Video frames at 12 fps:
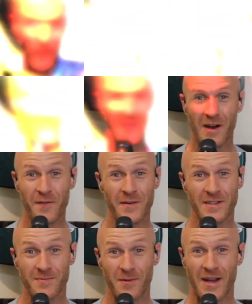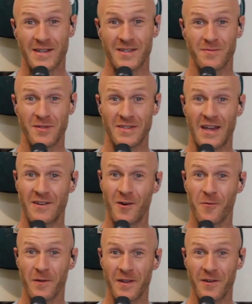I have a love for splash cymbals. I
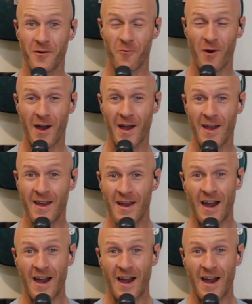don't really know why.